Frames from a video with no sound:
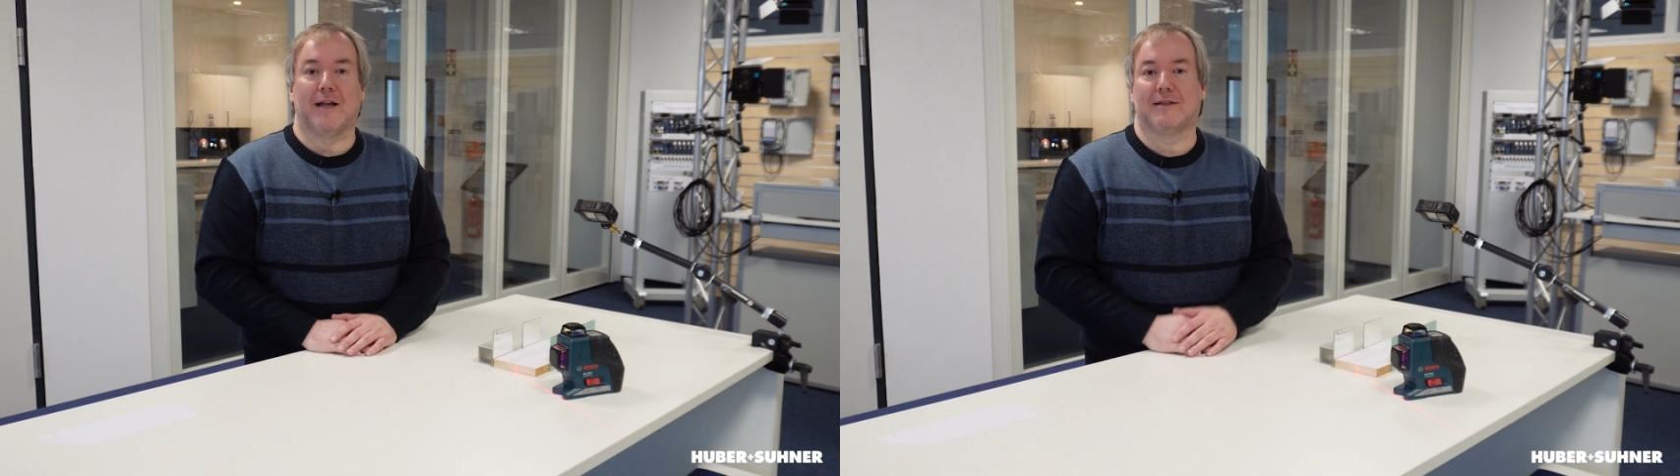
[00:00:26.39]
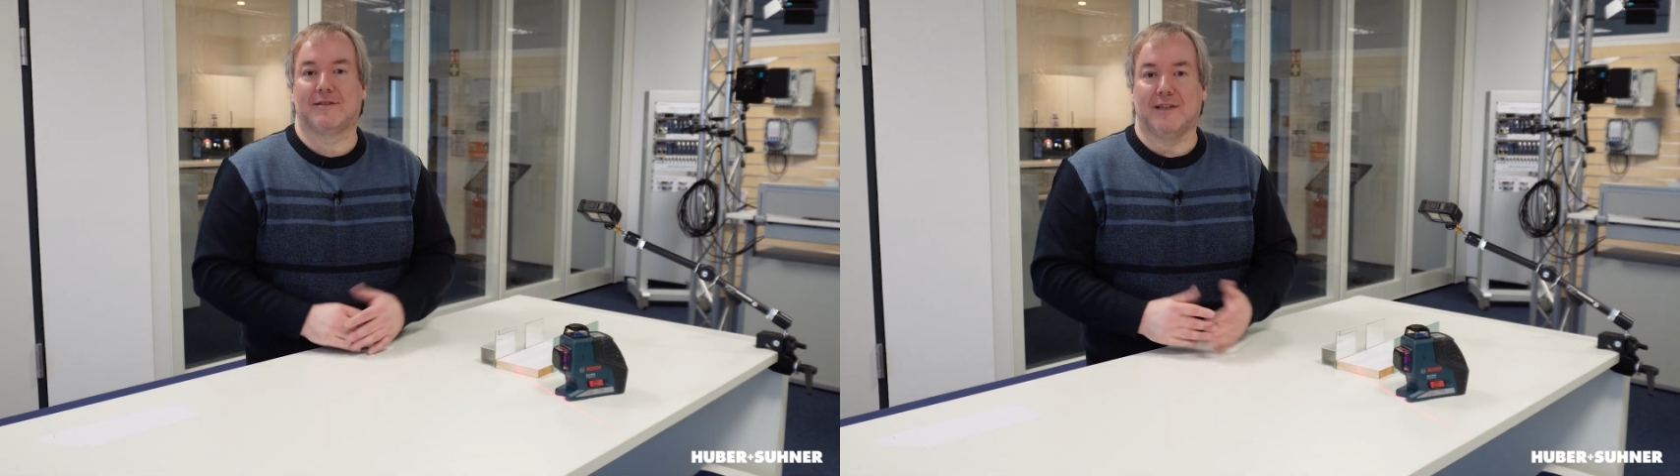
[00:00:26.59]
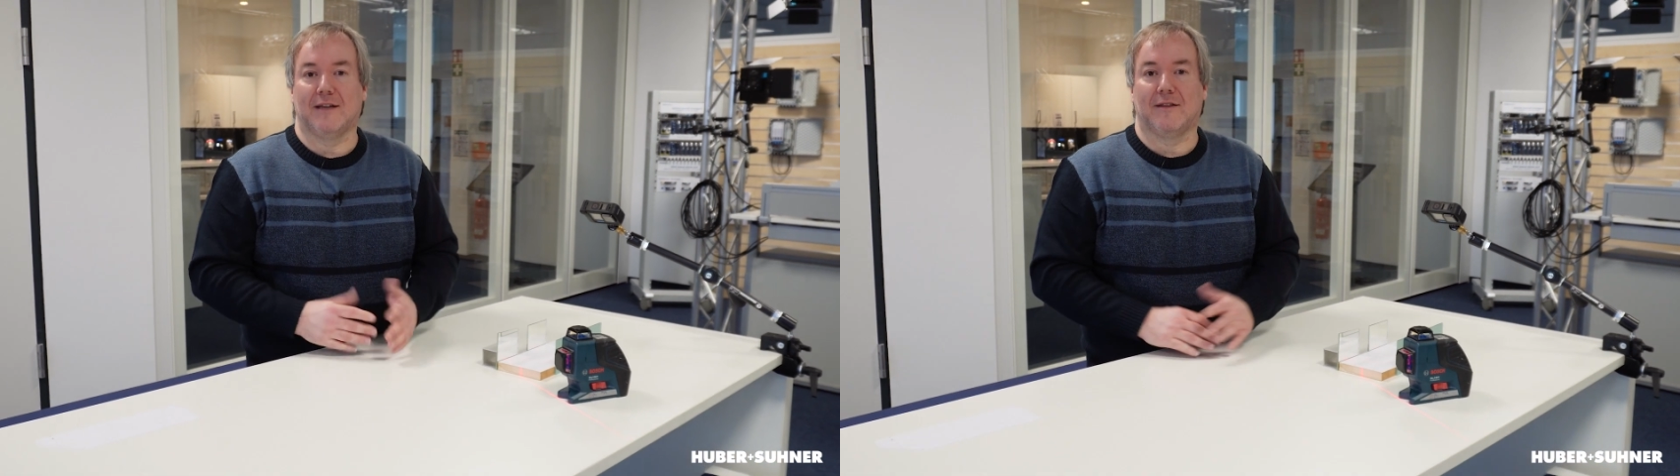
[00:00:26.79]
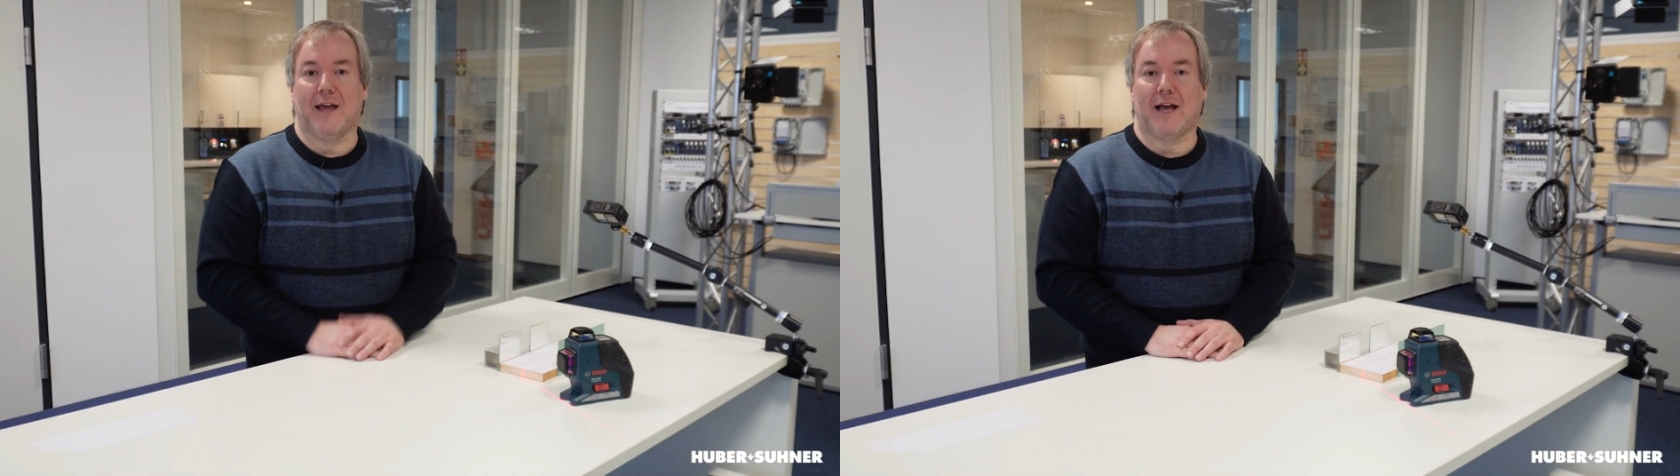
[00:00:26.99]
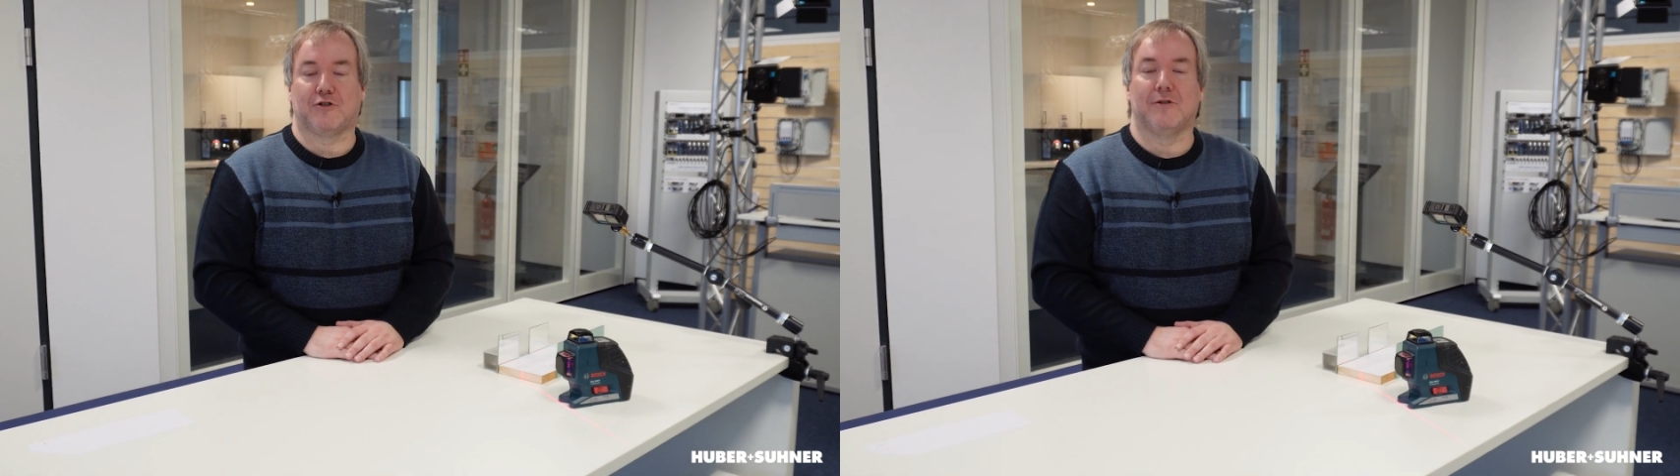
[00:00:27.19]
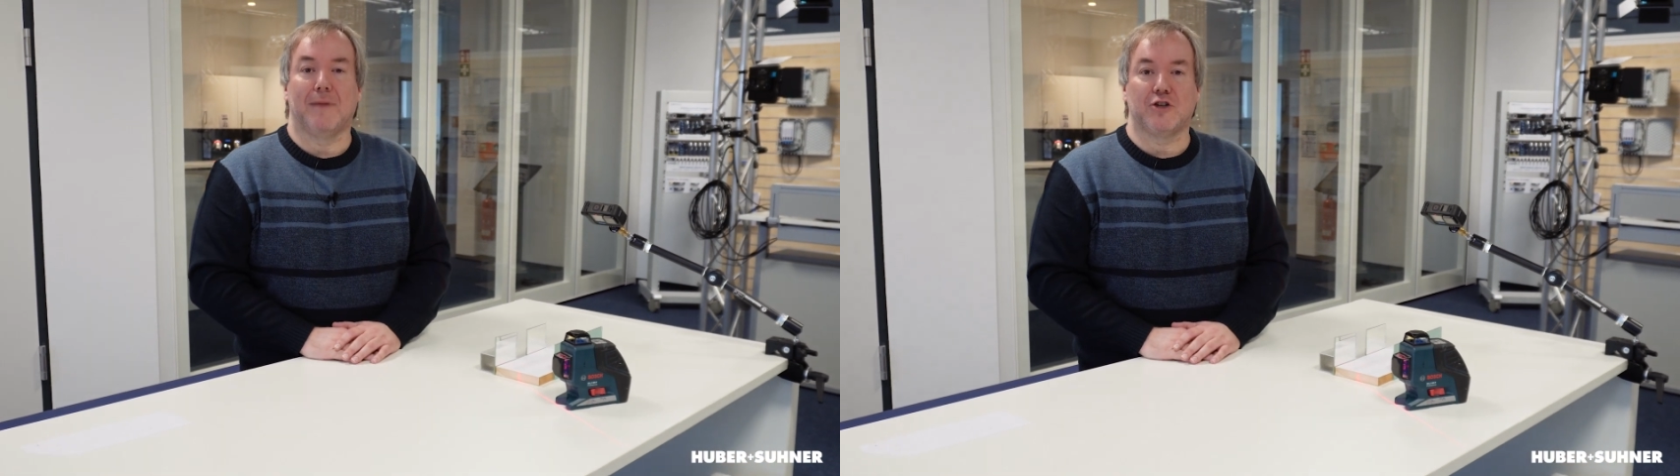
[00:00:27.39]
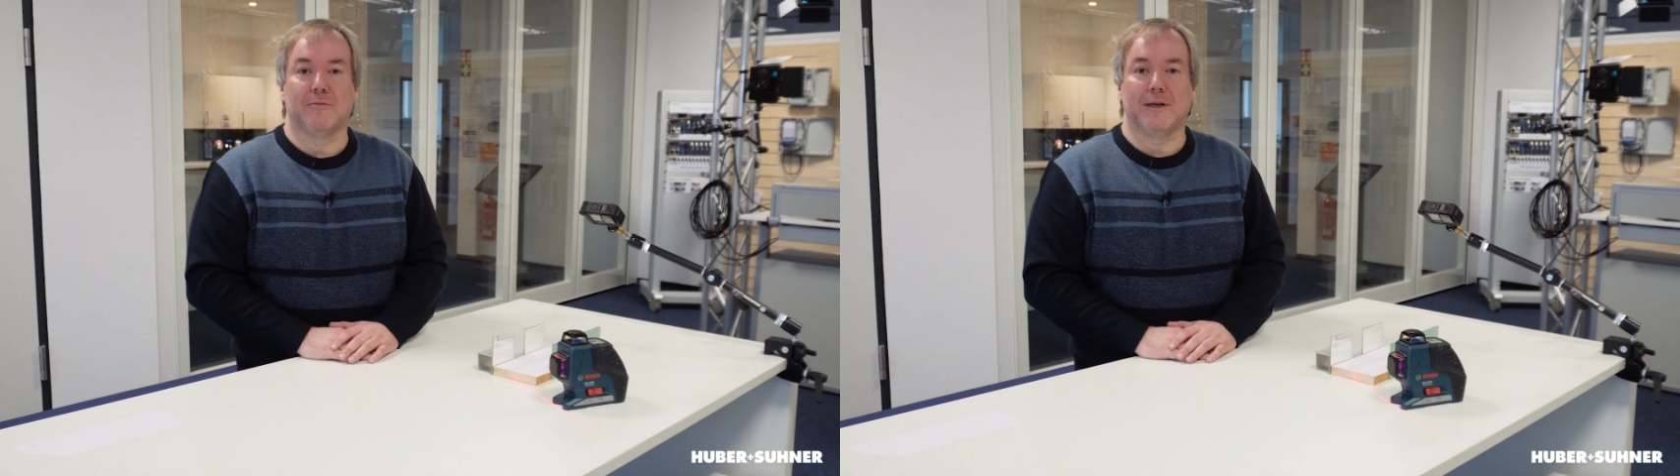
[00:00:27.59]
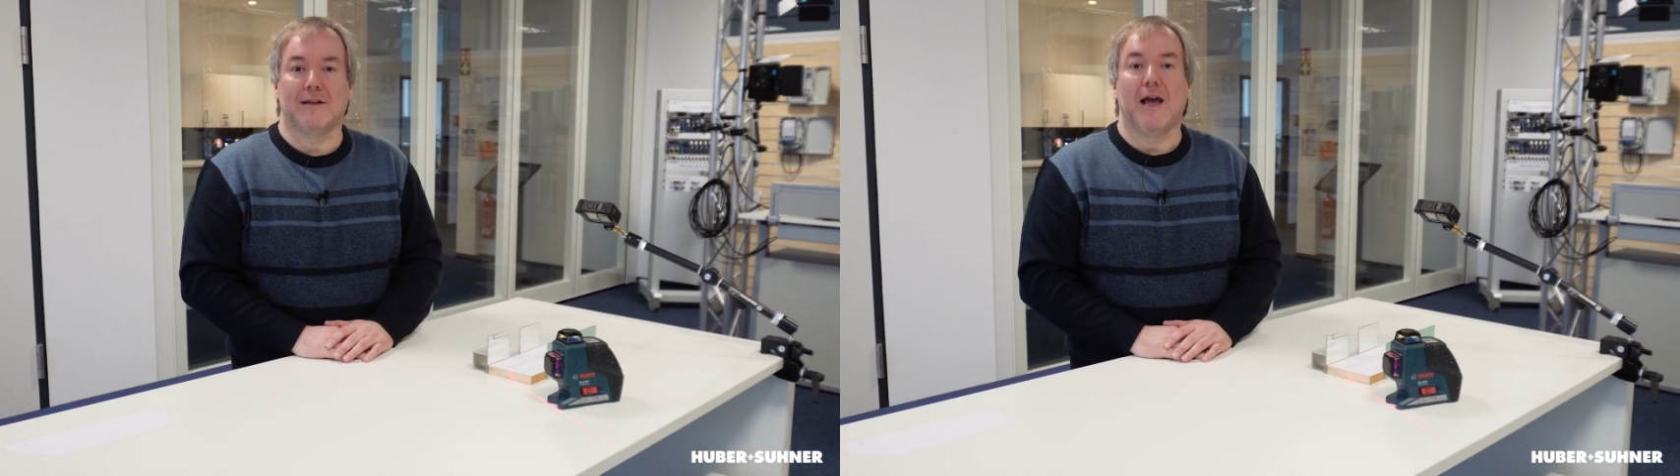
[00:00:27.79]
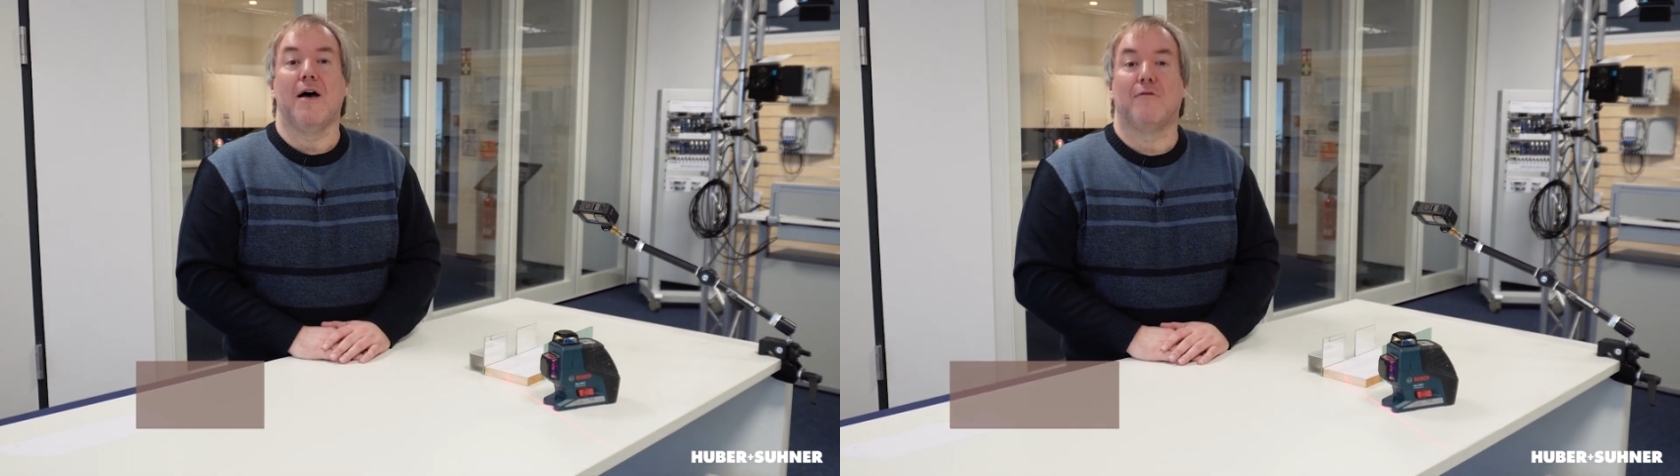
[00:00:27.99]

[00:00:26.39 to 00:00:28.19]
and seeing the actual measurement,